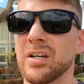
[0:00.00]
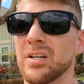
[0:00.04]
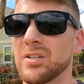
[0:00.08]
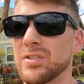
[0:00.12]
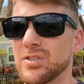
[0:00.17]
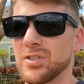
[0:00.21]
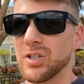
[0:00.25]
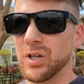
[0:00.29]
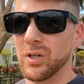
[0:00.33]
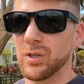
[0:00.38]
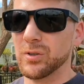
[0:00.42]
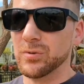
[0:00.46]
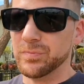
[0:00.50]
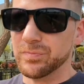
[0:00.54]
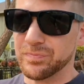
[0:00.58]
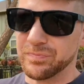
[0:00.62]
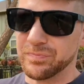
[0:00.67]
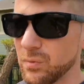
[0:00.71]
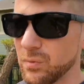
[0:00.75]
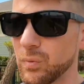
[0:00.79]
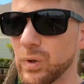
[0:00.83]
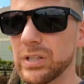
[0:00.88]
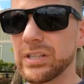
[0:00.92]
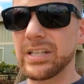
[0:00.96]
So
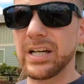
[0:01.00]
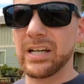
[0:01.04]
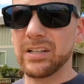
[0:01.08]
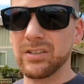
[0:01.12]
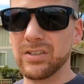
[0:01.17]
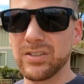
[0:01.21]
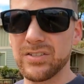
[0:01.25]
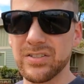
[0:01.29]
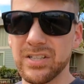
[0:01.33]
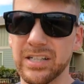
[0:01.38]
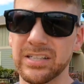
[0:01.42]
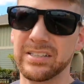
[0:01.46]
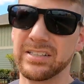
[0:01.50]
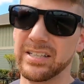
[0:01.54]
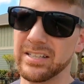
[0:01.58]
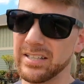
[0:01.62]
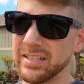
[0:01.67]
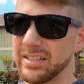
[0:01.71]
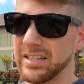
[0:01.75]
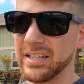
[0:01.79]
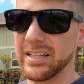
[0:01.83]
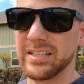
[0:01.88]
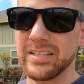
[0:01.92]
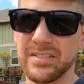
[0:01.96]
what that looks like then
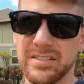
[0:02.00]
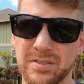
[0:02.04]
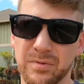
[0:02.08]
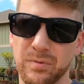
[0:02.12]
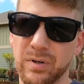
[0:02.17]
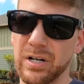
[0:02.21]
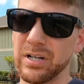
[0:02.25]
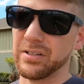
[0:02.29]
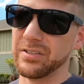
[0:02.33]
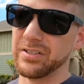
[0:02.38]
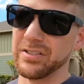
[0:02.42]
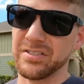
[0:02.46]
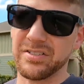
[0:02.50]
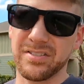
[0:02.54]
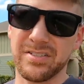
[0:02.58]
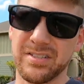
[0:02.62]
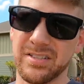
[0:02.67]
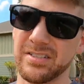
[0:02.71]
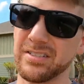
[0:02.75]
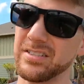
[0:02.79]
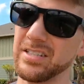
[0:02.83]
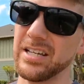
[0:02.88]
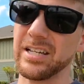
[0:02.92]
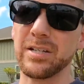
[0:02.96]
again is around a
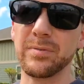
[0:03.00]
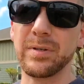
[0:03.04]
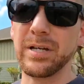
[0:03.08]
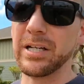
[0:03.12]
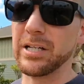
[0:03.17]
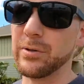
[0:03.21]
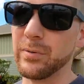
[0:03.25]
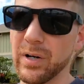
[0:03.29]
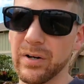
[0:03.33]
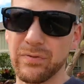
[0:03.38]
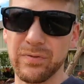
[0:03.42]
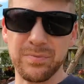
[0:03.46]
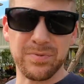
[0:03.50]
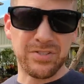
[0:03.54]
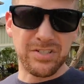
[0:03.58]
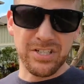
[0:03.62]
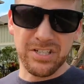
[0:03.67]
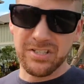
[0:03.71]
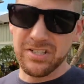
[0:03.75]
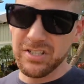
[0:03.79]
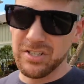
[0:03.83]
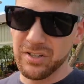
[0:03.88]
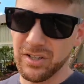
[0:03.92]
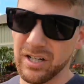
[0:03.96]
sixty, it could be anywhere from
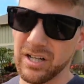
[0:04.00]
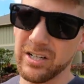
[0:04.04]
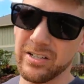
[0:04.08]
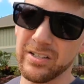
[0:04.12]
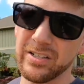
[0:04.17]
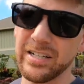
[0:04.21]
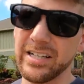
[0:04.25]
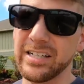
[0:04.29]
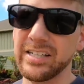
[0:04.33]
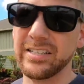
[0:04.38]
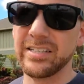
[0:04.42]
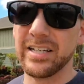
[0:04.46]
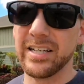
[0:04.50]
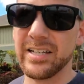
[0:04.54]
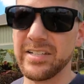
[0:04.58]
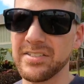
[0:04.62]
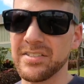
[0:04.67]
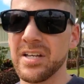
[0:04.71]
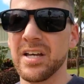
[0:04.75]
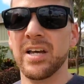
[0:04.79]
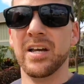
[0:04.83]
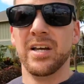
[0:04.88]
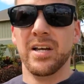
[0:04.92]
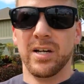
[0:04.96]
sixty to one hundred eighty days.